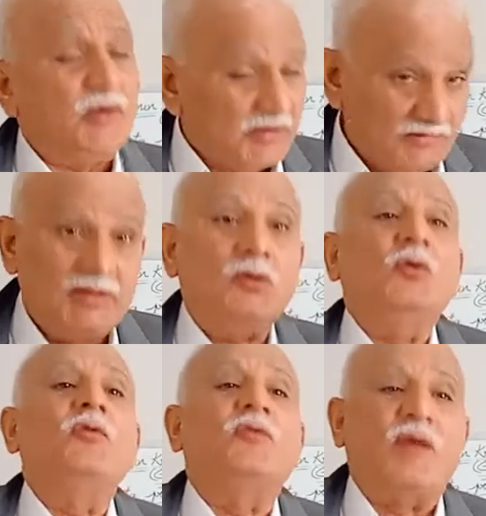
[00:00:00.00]
even
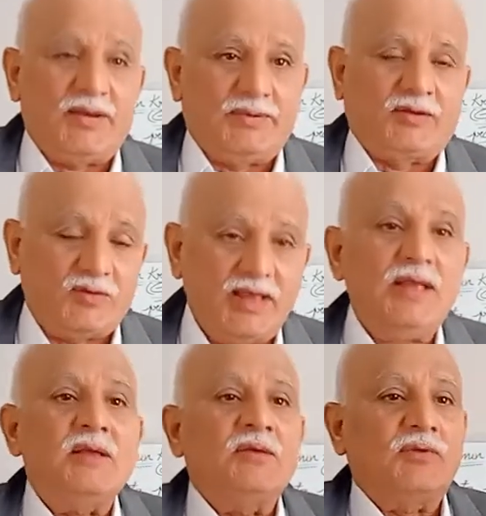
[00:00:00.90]
include fiber,
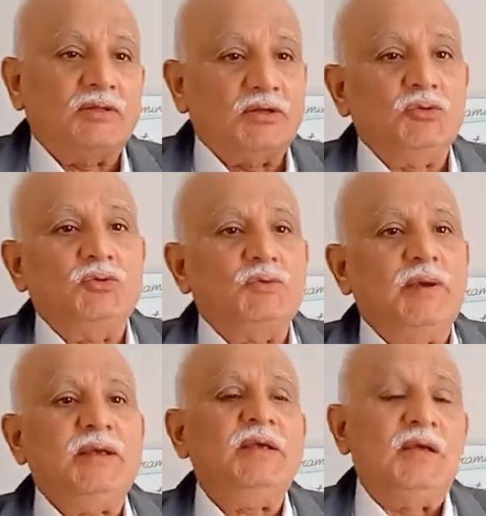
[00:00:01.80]
okay, for the use
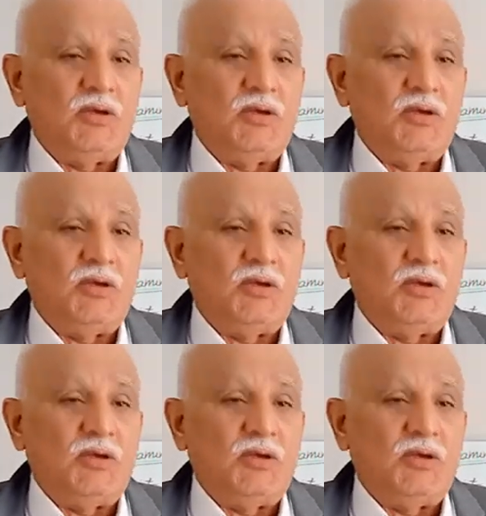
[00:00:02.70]
by